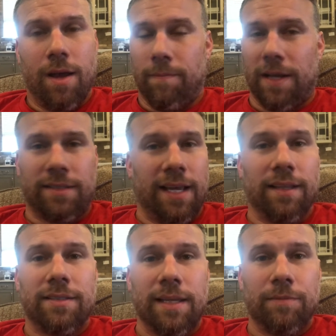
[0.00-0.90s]
I'm not saying
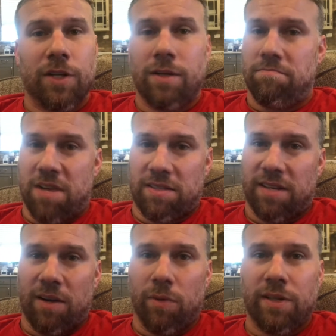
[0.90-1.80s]
this team's good. I'm not
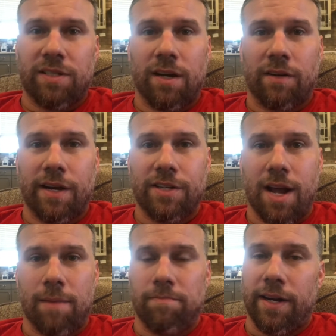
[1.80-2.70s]
saying Willie's done a great
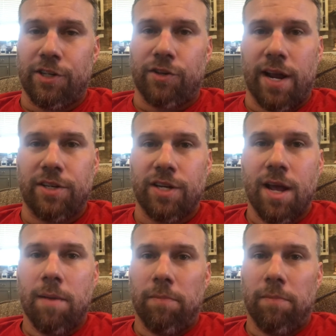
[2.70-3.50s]
job by any stretch,